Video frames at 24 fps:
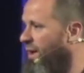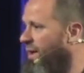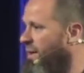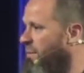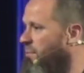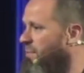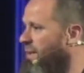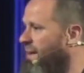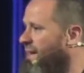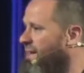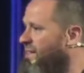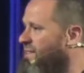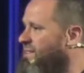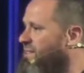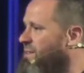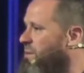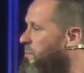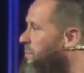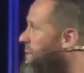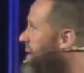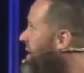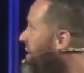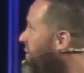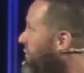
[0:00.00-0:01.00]
to what it
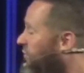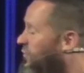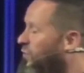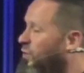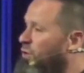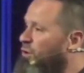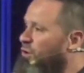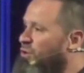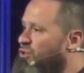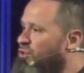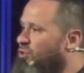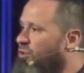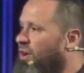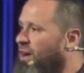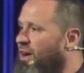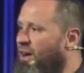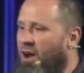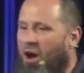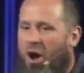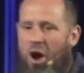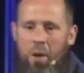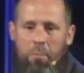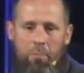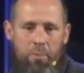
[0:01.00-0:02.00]
means to be a food
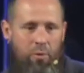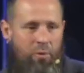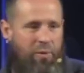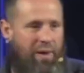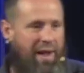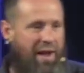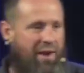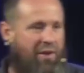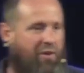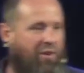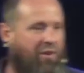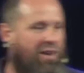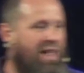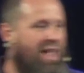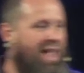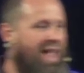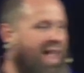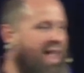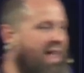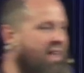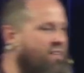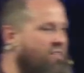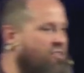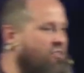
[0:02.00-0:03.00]
truck
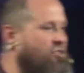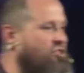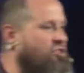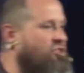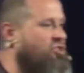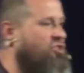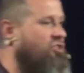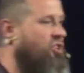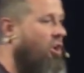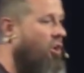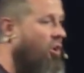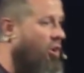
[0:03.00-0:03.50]
operator and to